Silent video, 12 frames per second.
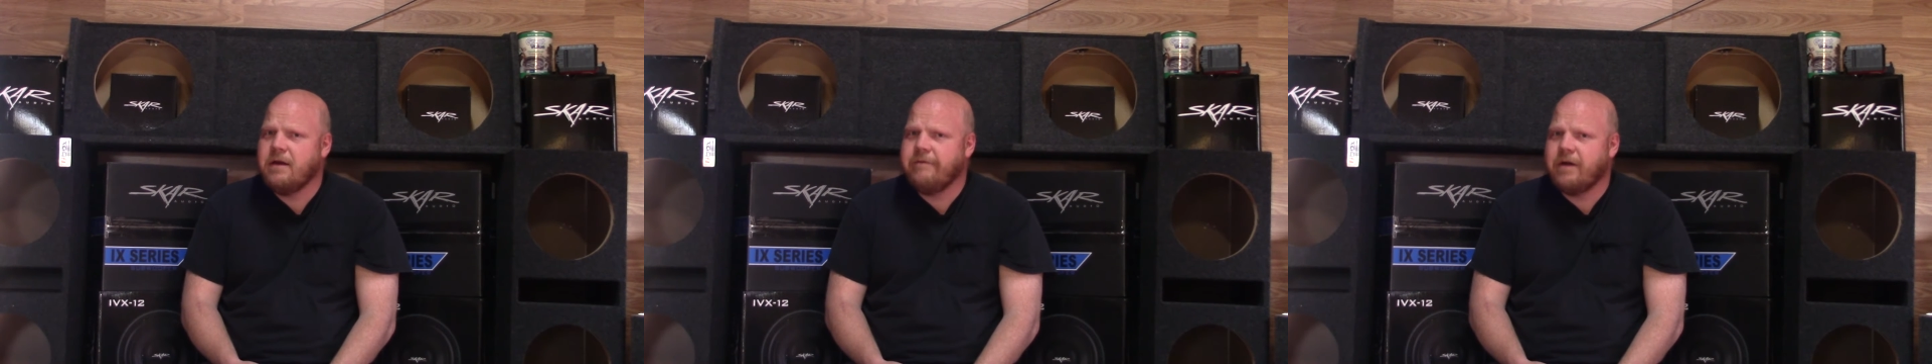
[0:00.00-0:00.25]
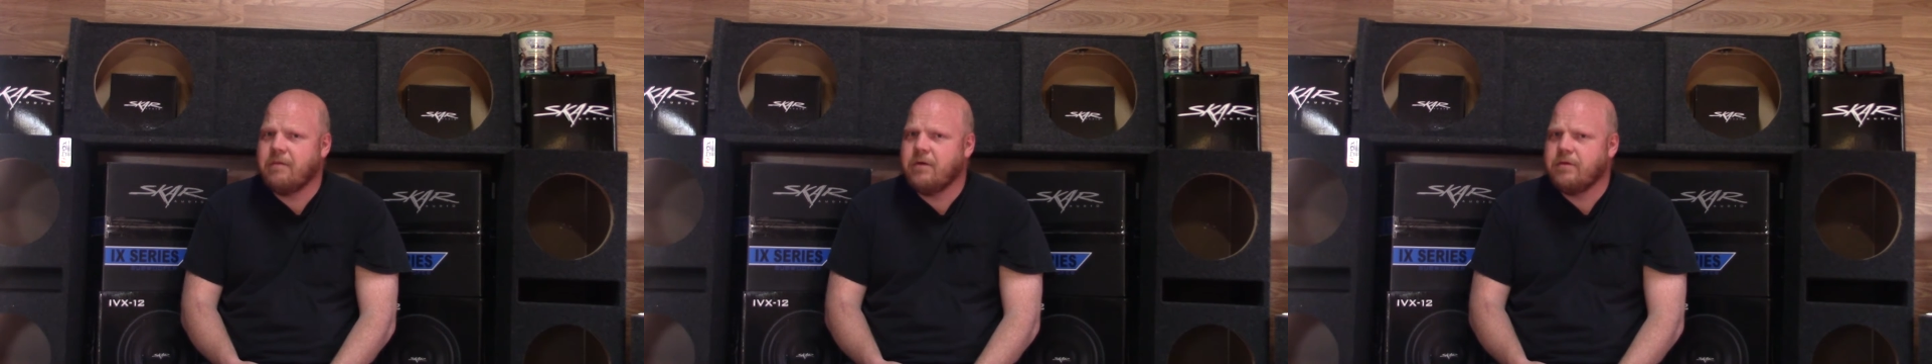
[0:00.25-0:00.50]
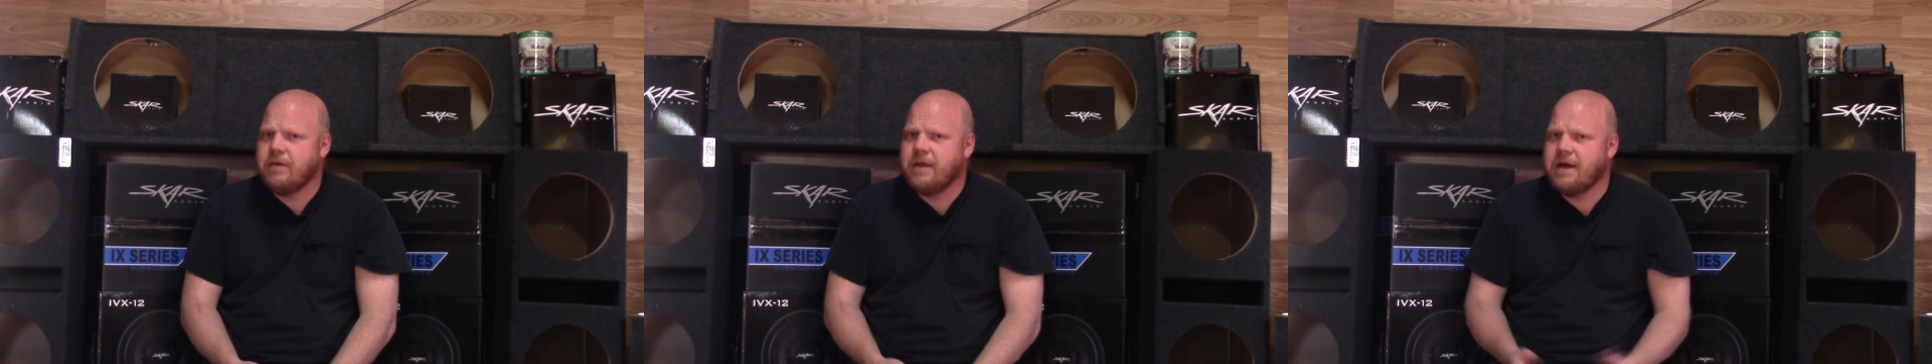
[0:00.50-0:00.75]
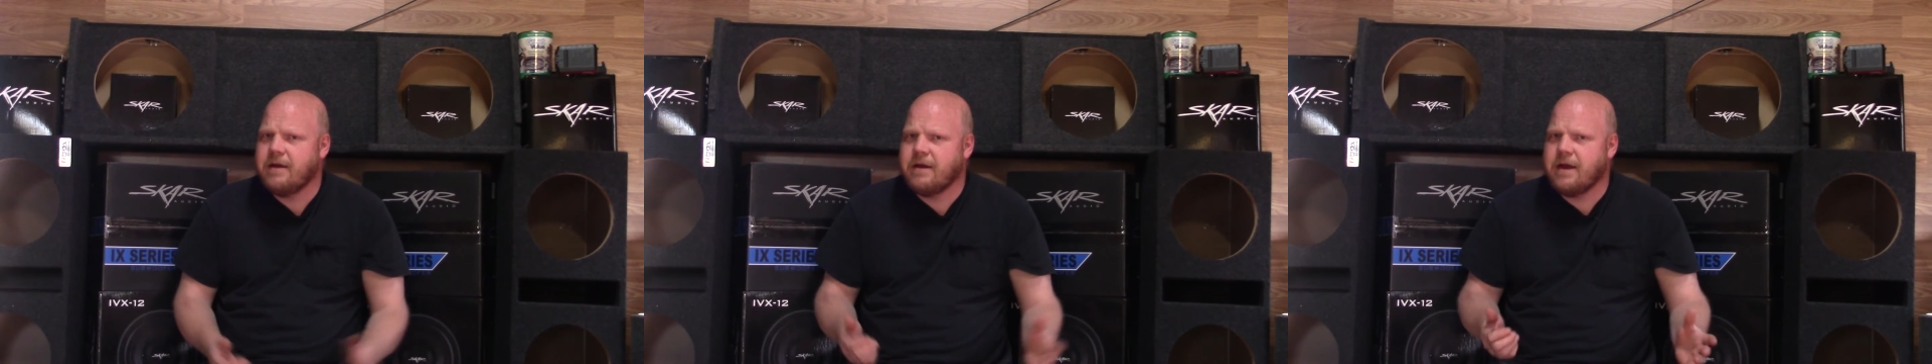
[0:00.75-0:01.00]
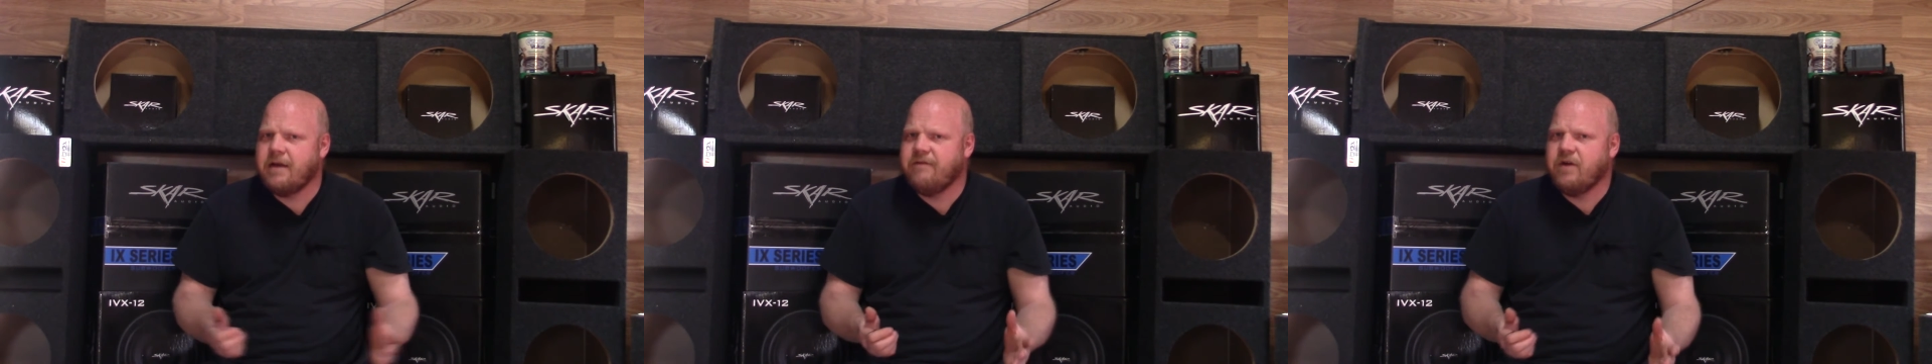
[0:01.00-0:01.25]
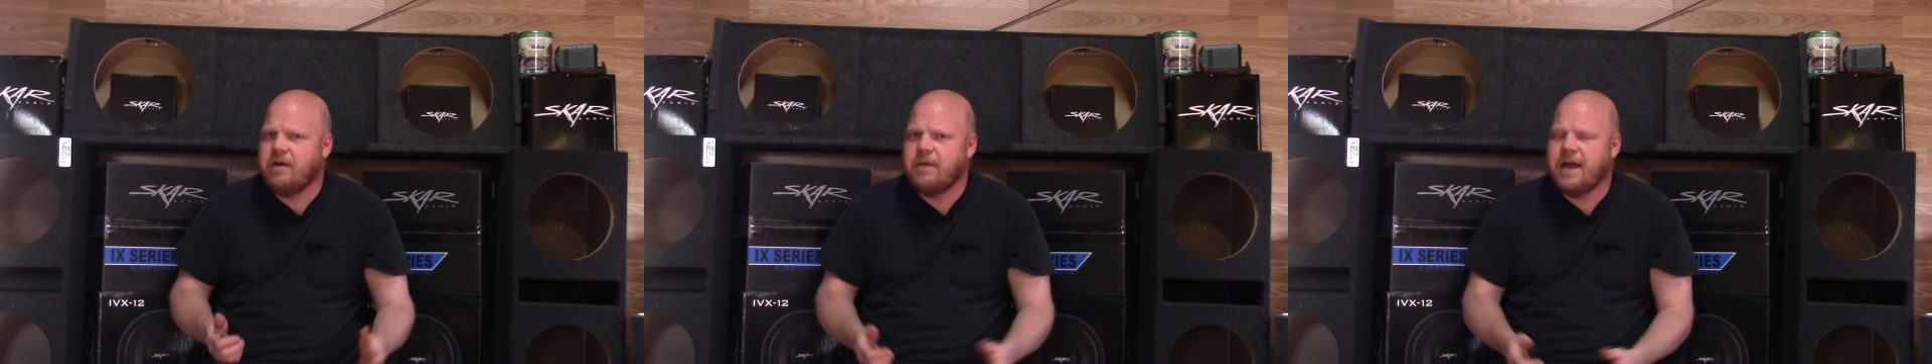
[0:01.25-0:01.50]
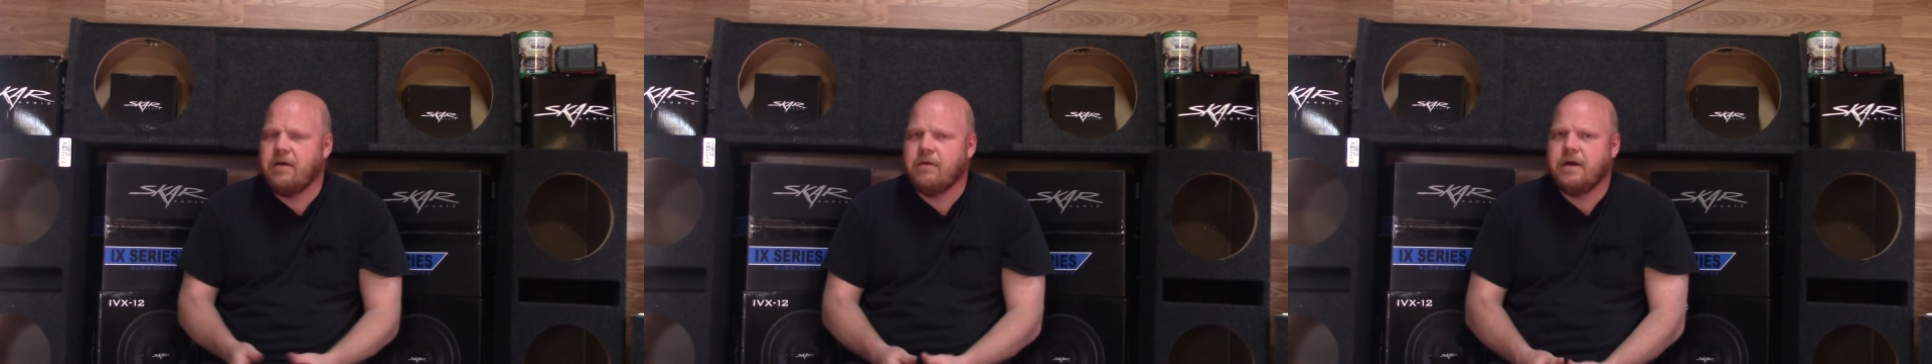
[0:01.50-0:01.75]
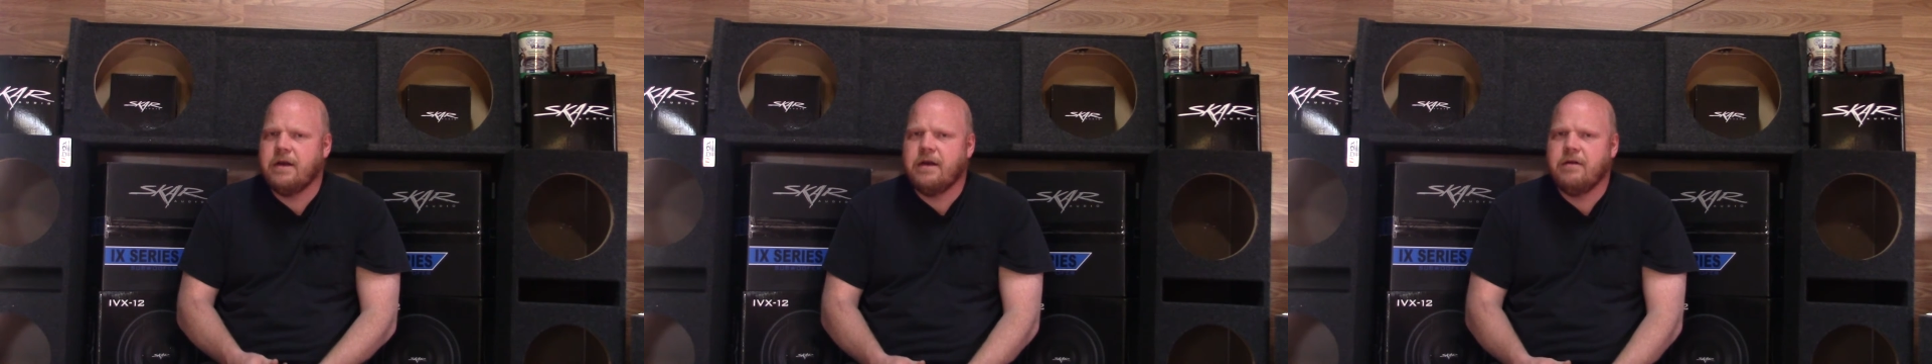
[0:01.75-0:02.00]
I've got most of that kind of framed out
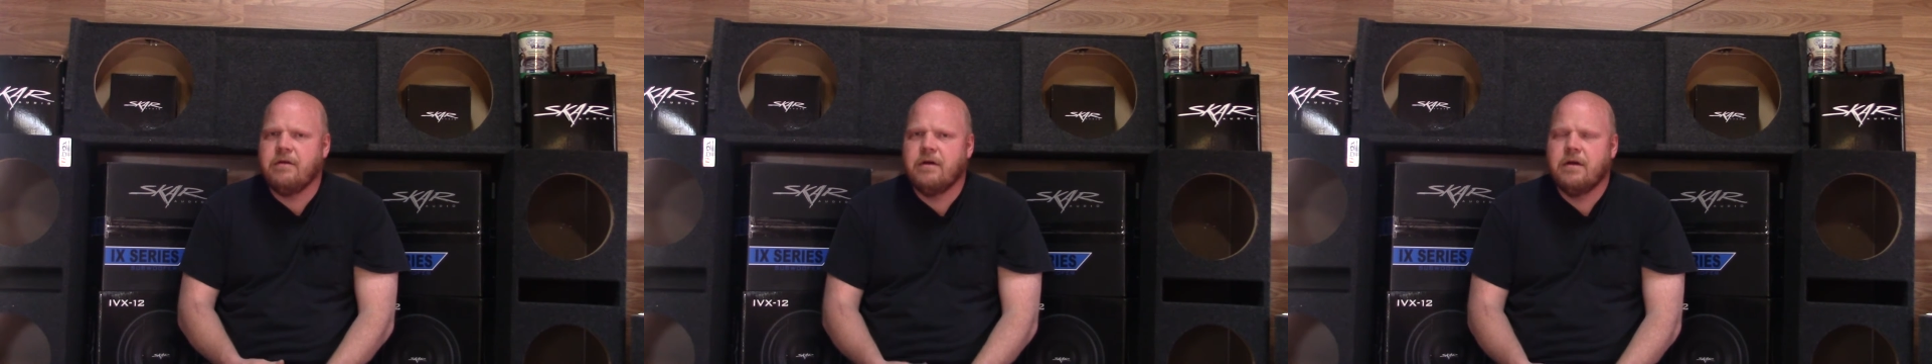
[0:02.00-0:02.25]
right now.